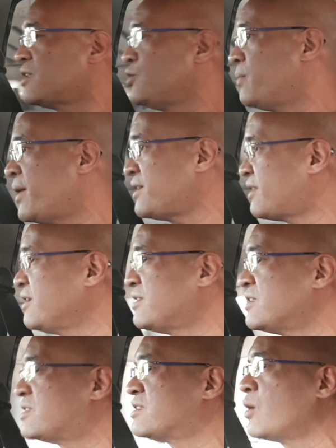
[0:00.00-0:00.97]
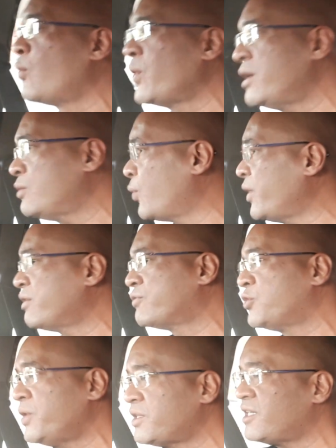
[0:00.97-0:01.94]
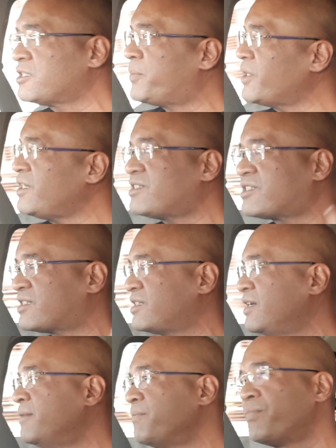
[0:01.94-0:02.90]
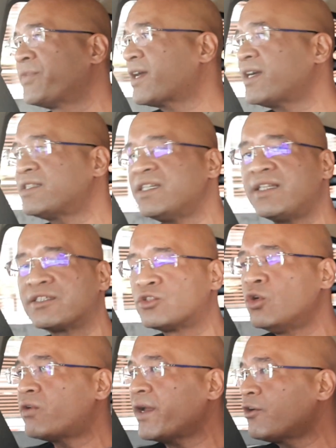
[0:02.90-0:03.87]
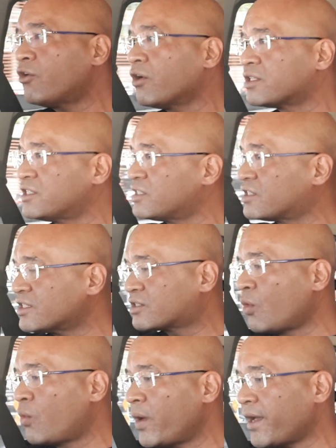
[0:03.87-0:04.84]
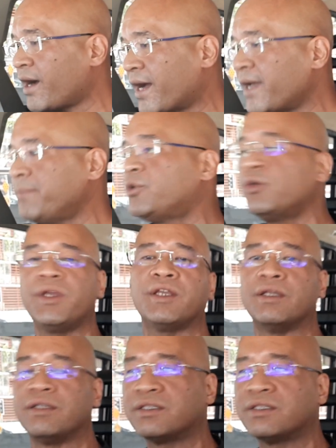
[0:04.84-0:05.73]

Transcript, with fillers: And you might think this is a weird way of doing things, but it's, like I said, there's no right or wrong. This is just the way I'm doing it.